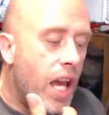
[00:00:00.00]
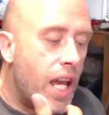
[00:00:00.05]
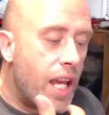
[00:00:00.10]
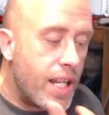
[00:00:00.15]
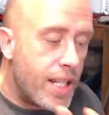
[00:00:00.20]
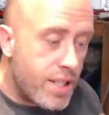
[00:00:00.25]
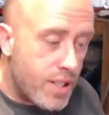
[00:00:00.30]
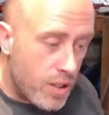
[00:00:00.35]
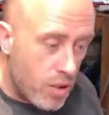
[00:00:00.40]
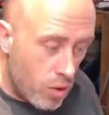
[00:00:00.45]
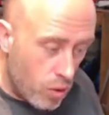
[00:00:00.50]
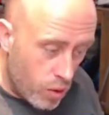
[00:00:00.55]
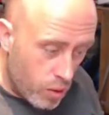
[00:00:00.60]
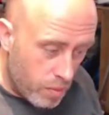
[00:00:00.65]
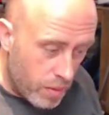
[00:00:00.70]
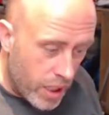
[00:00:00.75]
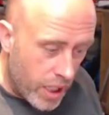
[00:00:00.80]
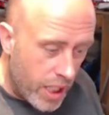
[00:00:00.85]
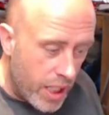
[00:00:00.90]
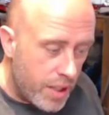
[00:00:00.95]
is
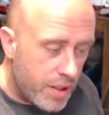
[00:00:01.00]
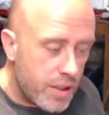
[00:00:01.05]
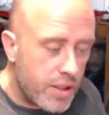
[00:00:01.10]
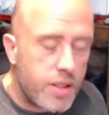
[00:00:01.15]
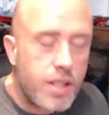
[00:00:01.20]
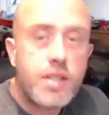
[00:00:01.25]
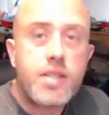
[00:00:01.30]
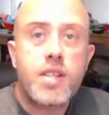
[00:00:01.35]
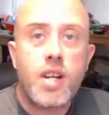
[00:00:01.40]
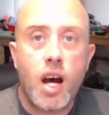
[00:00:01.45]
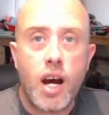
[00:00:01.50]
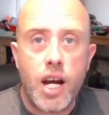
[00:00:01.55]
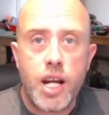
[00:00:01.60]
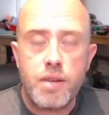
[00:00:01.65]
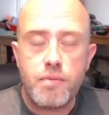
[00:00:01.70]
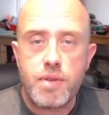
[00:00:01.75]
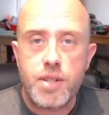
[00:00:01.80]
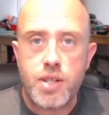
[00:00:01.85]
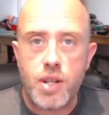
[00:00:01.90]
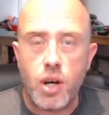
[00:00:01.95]
normally the
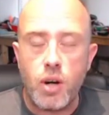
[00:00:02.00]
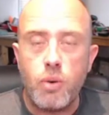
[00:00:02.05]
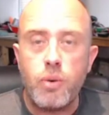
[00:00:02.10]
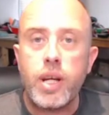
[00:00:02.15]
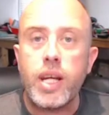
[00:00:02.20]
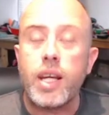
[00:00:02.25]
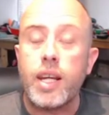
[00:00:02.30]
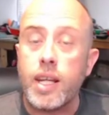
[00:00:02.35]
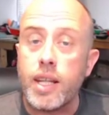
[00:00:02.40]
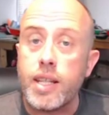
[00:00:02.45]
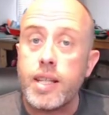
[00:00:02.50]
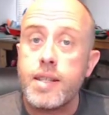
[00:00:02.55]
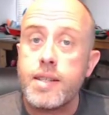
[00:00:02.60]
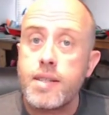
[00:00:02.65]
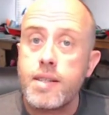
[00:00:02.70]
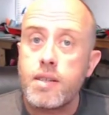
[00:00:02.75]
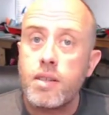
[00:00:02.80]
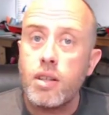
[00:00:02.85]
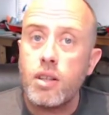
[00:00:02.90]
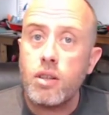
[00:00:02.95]
desired result
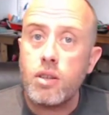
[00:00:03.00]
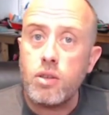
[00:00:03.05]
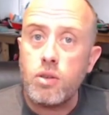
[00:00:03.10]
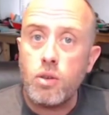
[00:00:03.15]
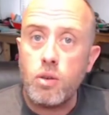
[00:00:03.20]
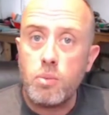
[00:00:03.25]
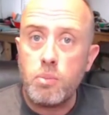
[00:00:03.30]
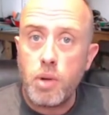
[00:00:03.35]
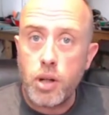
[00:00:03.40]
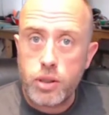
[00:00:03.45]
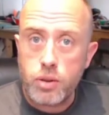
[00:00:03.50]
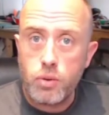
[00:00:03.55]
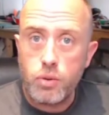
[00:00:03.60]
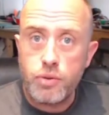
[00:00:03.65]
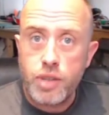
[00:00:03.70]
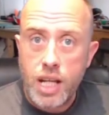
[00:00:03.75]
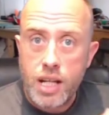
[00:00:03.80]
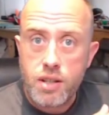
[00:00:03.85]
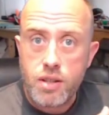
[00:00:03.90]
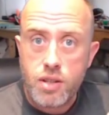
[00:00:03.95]
is that your
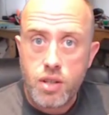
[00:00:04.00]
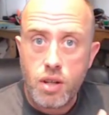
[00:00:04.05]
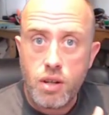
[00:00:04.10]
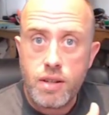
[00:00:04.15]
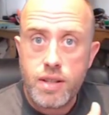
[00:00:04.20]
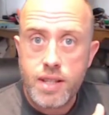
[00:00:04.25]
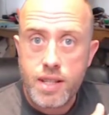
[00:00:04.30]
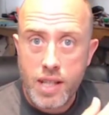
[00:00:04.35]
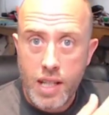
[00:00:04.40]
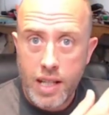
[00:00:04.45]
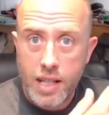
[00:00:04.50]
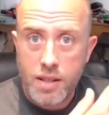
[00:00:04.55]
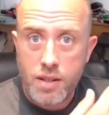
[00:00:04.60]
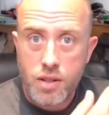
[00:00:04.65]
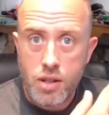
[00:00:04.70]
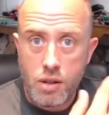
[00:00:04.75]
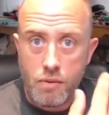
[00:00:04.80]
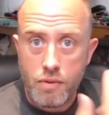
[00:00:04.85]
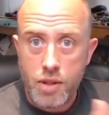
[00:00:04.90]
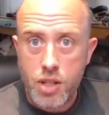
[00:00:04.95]
model then turns
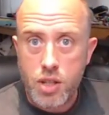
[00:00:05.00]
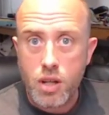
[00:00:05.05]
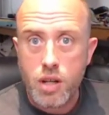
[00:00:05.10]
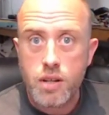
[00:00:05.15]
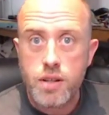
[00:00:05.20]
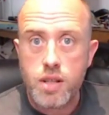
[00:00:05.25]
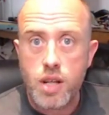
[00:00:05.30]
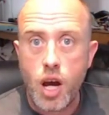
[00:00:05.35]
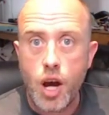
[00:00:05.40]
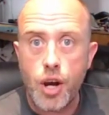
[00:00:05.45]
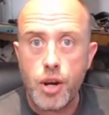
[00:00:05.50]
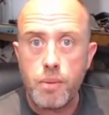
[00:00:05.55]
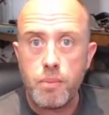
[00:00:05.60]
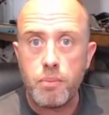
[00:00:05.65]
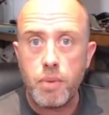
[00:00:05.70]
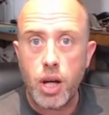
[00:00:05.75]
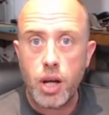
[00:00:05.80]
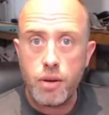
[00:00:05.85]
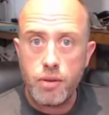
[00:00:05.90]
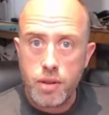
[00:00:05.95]
into return to
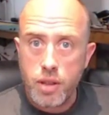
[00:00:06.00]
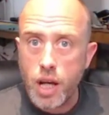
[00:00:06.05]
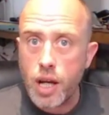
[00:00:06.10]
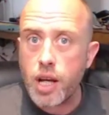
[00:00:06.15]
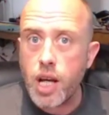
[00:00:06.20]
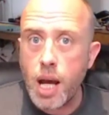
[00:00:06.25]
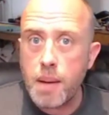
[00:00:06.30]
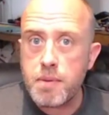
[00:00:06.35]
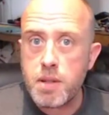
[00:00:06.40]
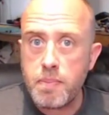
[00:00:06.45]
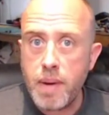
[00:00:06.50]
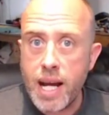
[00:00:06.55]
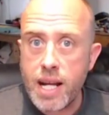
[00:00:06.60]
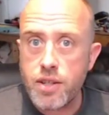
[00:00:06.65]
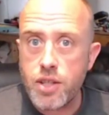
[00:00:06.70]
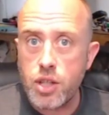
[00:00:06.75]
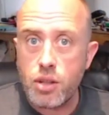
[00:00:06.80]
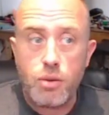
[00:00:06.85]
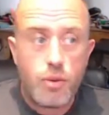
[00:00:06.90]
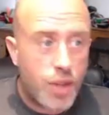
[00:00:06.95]
home mode and comes
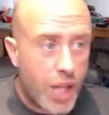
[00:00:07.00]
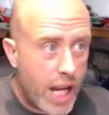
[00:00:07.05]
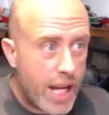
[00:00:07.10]
back to you.